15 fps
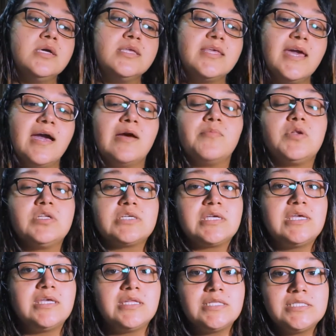yeah, I'm gonna
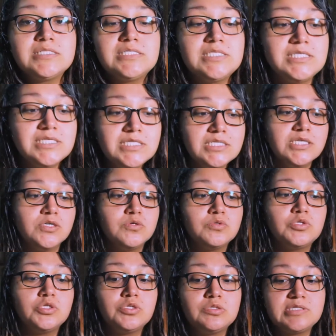continue
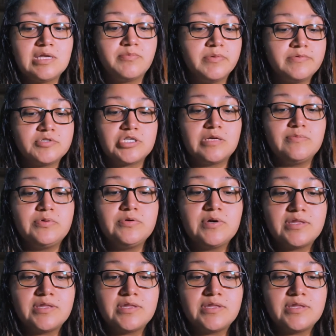to use that purple shampoo.